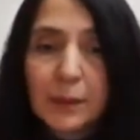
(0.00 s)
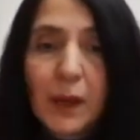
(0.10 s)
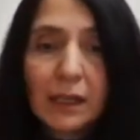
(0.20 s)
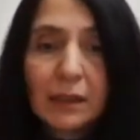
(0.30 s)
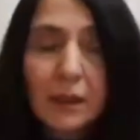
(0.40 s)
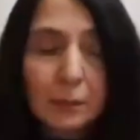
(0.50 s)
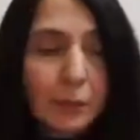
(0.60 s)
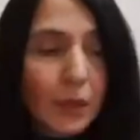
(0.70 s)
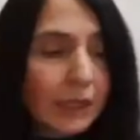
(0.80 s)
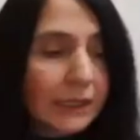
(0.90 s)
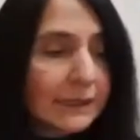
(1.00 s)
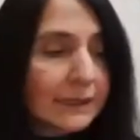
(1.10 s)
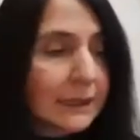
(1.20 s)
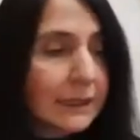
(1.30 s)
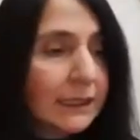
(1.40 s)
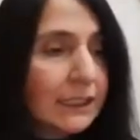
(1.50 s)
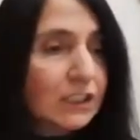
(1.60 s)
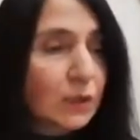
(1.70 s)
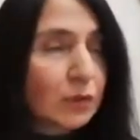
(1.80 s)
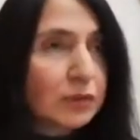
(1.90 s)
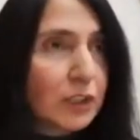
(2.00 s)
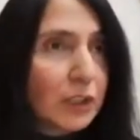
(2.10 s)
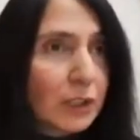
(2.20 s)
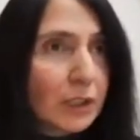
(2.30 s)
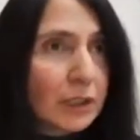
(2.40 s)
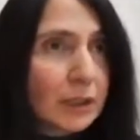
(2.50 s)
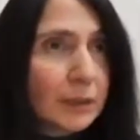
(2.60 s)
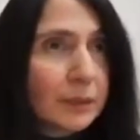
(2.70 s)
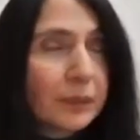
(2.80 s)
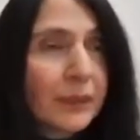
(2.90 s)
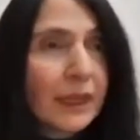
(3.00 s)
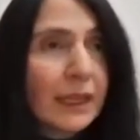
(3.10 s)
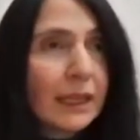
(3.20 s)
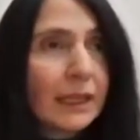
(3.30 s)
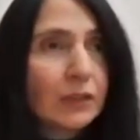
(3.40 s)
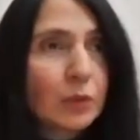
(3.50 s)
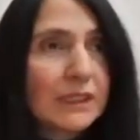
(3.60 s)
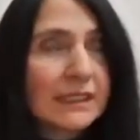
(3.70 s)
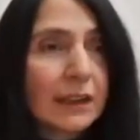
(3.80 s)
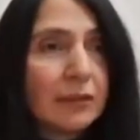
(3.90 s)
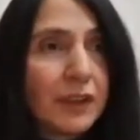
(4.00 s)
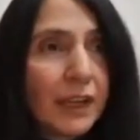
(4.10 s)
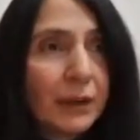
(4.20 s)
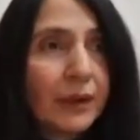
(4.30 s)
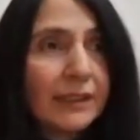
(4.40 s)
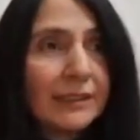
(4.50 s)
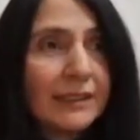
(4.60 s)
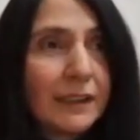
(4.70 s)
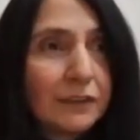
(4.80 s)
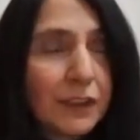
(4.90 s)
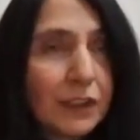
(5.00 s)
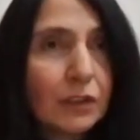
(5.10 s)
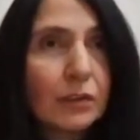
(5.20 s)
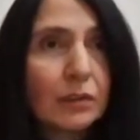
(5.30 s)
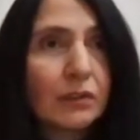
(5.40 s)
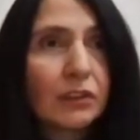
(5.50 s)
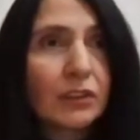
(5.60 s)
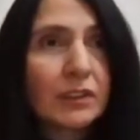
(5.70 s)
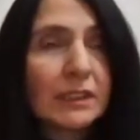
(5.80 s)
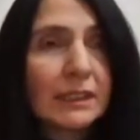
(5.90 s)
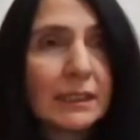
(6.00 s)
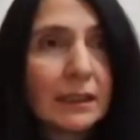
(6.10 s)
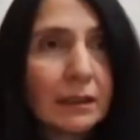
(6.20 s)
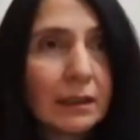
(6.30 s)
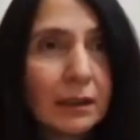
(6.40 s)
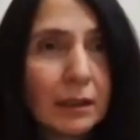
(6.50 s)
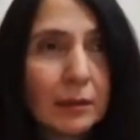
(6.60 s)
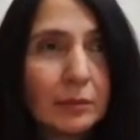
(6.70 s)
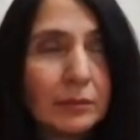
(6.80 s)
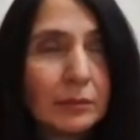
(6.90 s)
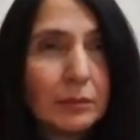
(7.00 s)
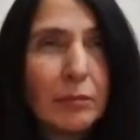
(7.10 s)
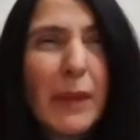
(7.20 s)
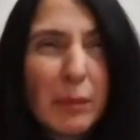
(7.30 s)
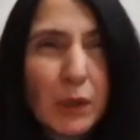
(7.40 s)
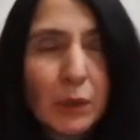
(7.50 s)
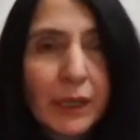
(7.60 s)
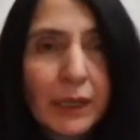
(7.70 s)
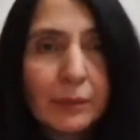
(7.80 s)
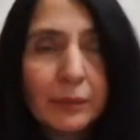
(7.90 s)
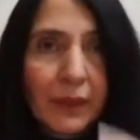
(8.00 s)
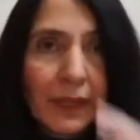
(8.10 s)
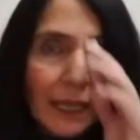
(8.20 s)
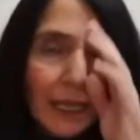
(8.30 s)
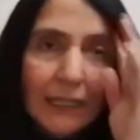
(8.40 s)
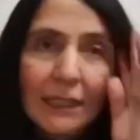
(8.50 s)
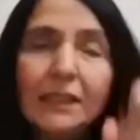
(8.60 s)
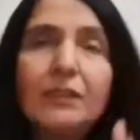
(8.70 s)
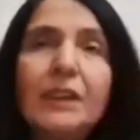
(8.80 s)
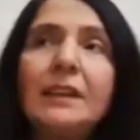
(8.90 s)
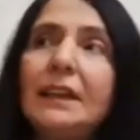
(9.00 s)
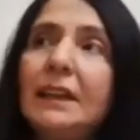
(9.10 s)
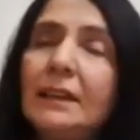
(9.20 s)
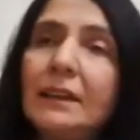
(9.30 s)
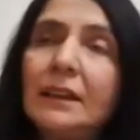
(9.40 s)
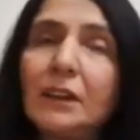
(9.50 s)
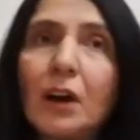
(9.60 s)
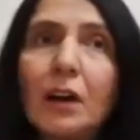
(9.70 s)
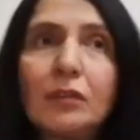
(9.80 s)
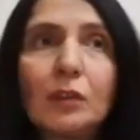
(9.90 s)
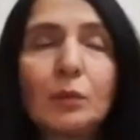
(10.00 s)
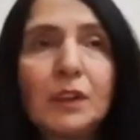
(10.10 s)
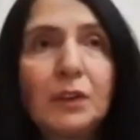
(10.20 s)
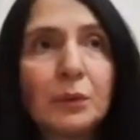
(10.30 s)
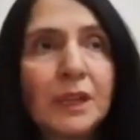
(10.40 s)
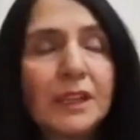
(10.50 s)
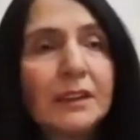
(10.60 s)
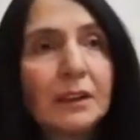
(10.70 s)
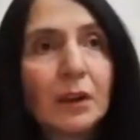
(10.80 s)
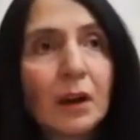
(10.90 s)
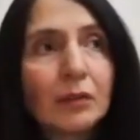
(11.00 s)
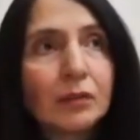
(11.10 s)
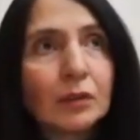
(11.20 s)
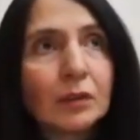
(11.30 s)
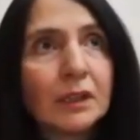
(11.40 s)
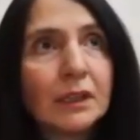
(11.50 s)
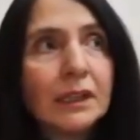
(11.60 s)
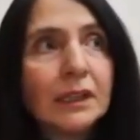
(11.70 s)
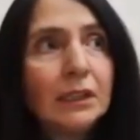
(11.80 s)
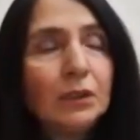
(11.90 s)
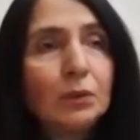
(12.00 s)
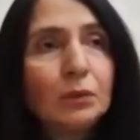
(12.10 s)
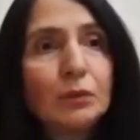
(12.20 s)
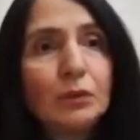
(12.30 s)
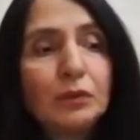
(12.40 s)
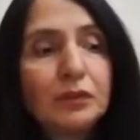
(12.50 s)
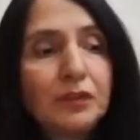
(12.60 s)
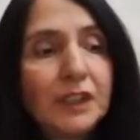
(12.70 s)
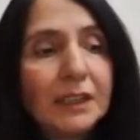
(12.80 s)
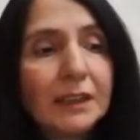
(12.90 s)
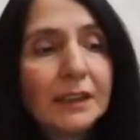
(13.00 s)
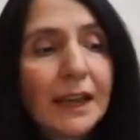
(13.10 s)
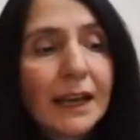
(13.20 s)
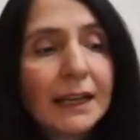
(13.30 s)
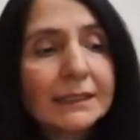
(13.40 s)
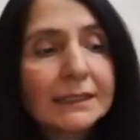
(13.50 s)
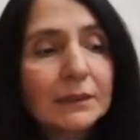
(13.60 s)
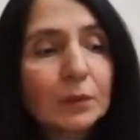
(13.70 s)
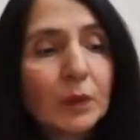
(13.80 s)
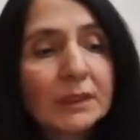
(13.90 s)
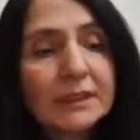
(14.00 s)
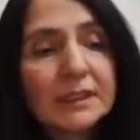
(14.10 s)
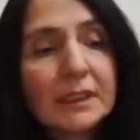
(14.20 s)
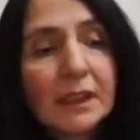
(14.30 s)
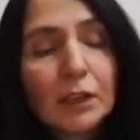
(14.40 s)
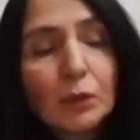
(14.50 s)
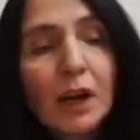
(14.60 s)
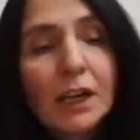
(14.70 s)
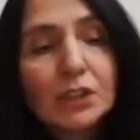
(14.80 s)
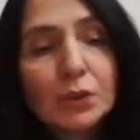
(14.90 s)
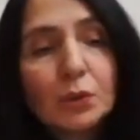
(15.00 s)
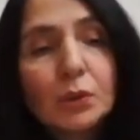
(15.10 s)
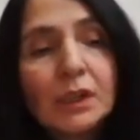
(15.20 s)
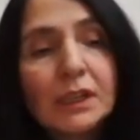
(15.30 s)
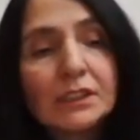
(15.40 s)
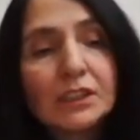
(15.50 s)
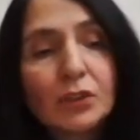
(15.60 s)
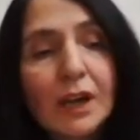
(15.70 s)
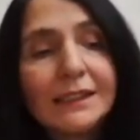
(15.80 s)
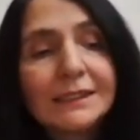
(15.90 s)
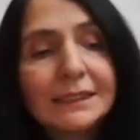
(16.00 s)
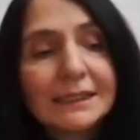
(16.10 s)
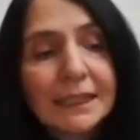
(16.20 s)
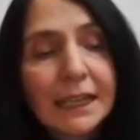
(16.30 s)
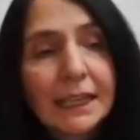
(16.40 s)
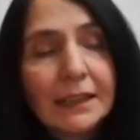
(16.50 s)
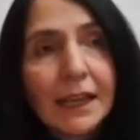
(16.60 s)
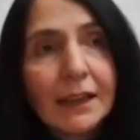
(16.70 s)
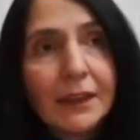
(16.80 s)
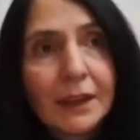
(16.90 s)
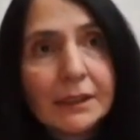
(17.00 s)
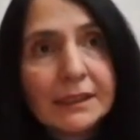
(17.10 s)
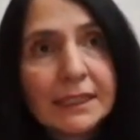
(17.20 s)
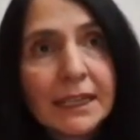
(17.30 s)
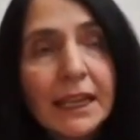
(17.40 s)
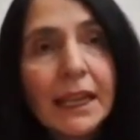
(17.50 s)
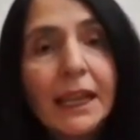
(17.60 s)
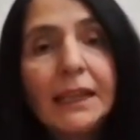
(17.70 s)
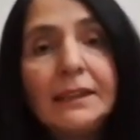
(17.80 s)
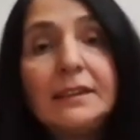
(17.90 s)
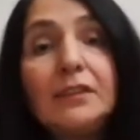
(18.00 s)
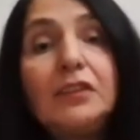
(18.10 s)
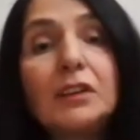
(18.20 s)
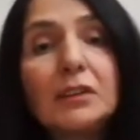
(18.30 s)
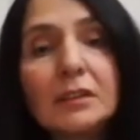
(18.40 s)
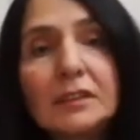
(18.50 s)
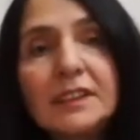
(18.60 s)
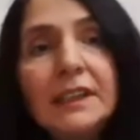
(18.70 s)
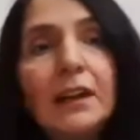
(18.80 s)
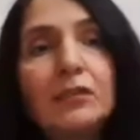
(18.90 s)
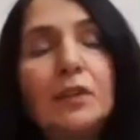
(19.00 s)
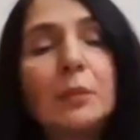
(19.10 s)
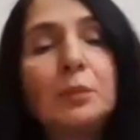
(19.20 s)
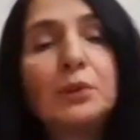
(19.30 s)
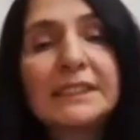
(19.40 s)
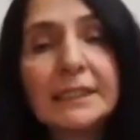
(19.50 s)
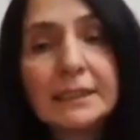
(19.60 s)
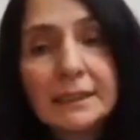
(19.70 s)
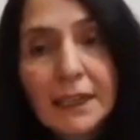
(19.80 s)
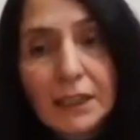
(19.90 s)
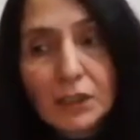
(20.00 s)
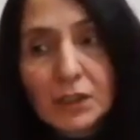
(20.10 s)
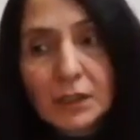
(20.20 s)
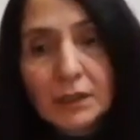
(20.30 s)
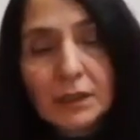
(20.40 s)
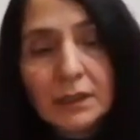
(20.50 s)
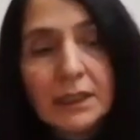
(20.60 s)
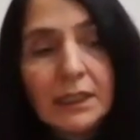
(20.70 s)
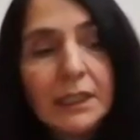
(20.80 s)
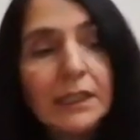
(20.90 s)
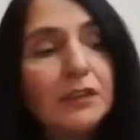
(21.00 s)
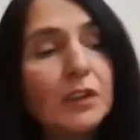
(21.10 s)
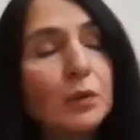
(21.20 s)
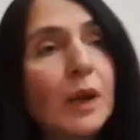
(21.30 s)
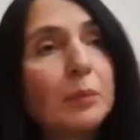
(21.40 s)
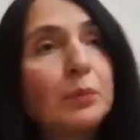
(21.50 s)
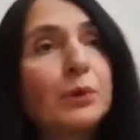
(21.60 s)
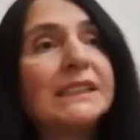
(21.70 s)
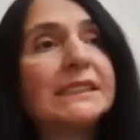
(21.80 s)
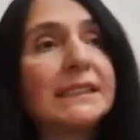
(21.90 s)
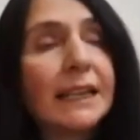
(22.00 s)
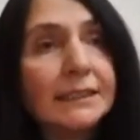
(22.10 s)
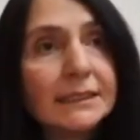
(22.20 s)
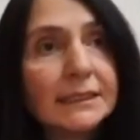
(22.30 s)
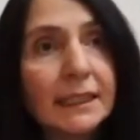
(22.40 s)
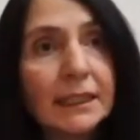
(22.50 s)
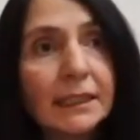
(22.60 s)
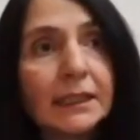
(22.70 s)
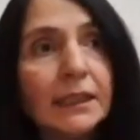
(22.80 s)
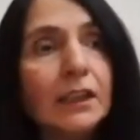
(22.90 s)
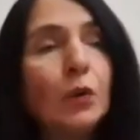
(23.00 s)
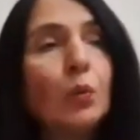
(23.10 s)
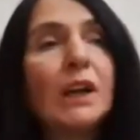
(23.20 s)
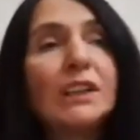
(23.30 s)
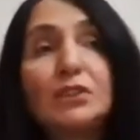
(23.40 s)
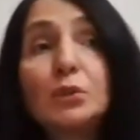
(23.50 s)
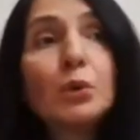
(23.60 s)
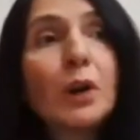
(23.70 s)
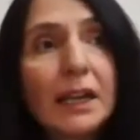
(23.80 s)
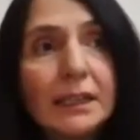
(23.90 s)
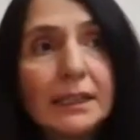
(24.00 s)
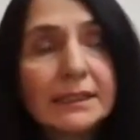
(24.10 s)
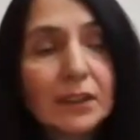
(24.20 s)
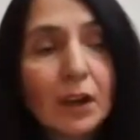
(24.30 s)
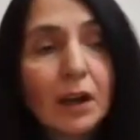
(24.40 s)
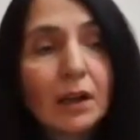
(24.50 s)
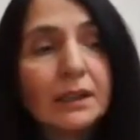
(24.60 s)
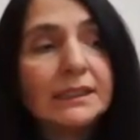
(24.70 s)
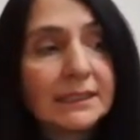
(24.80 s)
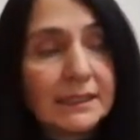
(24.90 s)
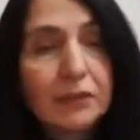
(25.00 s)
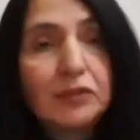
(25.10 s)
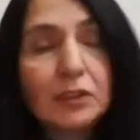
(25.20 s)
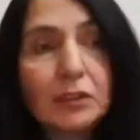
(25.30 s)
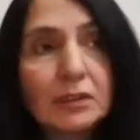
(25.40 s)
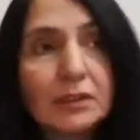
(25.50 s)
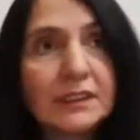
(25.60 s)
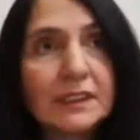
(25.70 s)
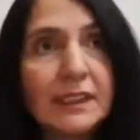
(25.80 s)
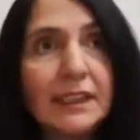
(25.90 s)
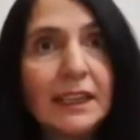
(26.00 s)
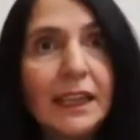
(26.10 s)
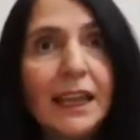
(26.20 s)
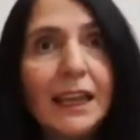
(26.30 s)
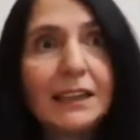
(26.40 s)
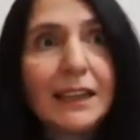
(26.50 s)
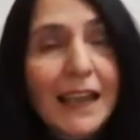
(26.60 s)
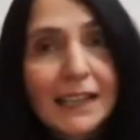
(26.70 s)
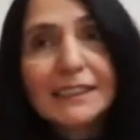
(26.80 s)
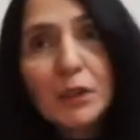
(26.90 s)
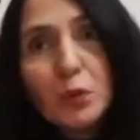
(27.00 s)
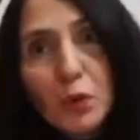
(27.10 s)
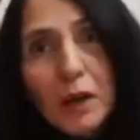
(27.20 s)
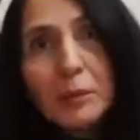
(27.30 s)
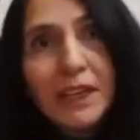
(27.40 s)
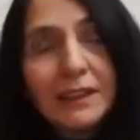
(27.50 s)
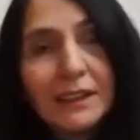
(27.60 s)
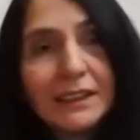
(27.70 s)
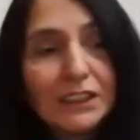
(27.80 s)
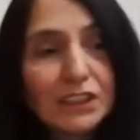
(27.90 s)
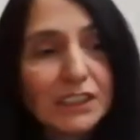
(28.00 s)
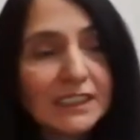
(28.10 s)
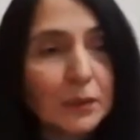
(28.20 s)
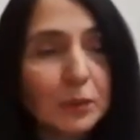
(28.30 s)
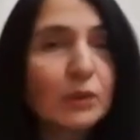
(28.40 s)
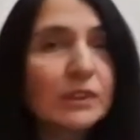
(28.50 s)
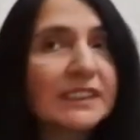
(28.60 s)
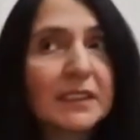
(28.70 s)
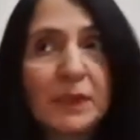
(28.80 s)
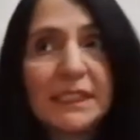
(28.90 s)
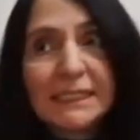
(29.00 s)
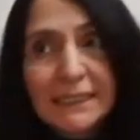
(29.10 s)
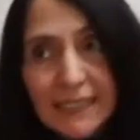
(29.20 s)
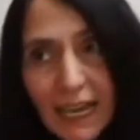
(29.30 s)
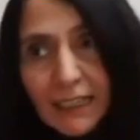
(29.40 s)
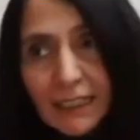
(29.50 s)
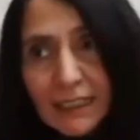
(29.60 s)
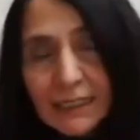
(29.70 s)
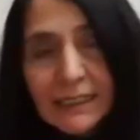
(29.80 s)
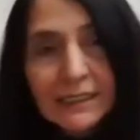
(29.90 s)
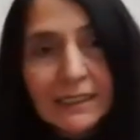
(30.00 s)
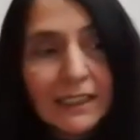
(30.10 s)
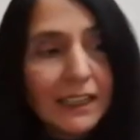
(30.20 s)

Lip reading: piled up bodies. So for her, it was a very difficult memory. And even in the novel, when you read the novel, you feel that what Radwa Ashour is trying to say, that there's a difficulty of representation. Even representing what Ruqayya saw is difficult. And as a woman, she's supposed to be silenced